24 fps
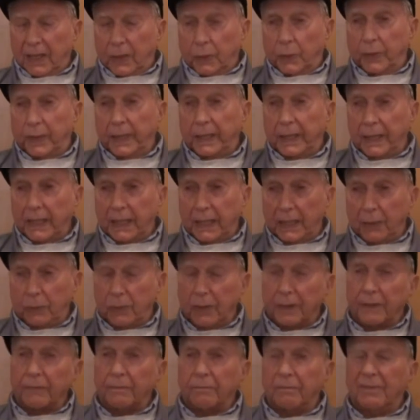we
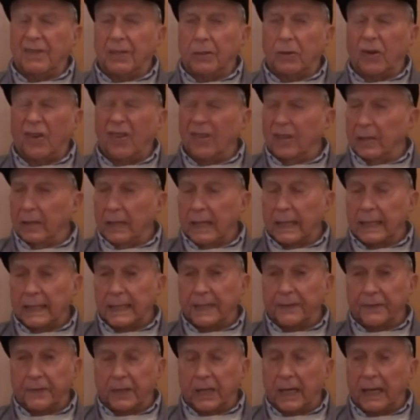went a lot of
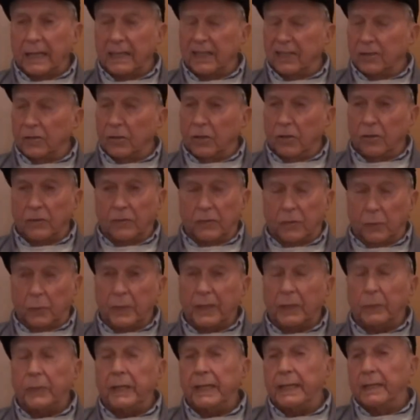different islands. All over.
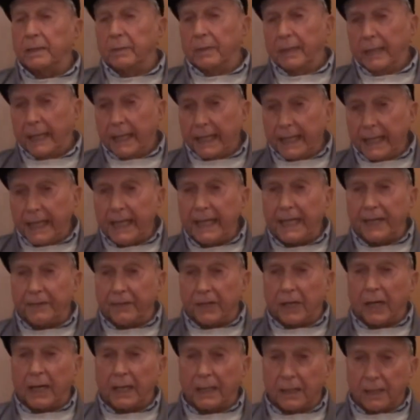We had about 18
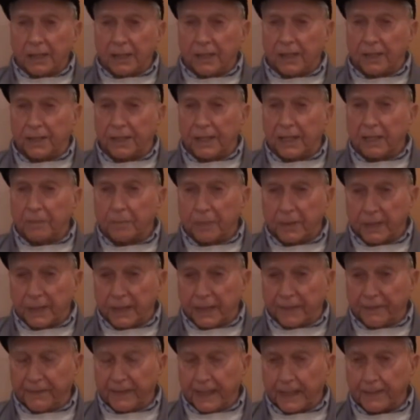different islands in South
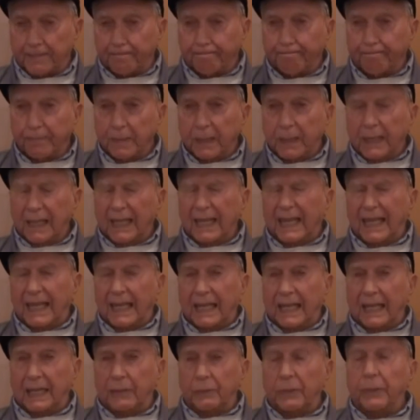Pacific.
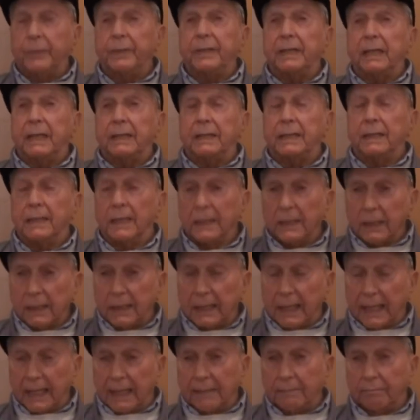And we went down another
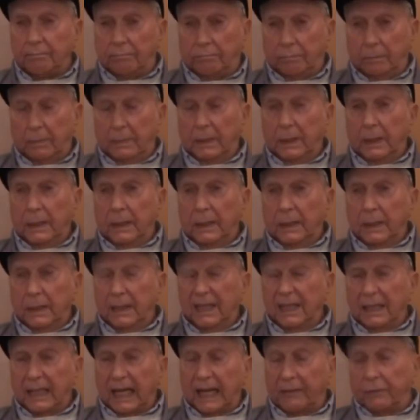time
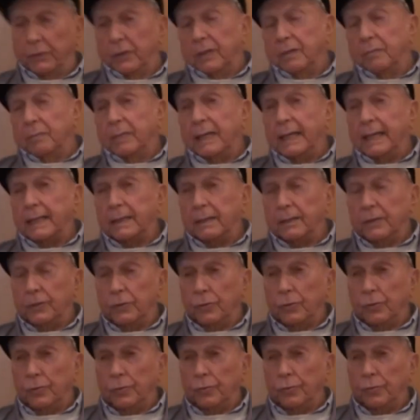after come back to
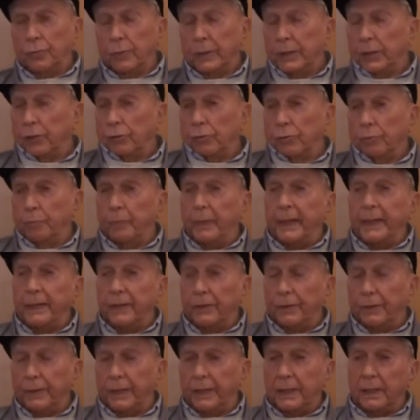what's called ping
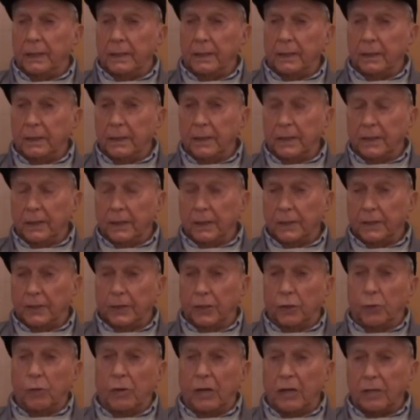duty to
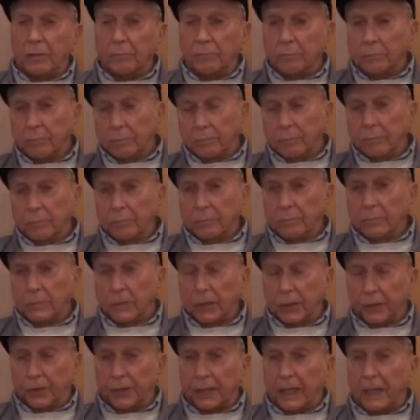Guam
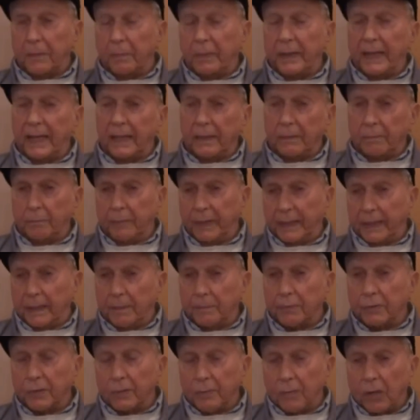or Saipan, pick
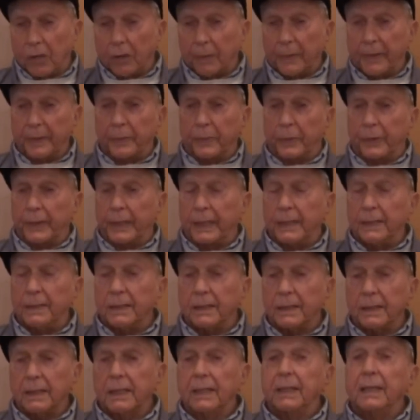up some Army and
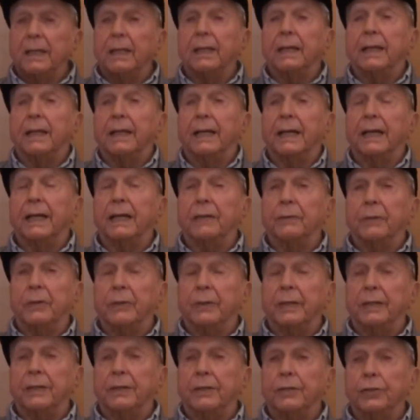Marines. And we went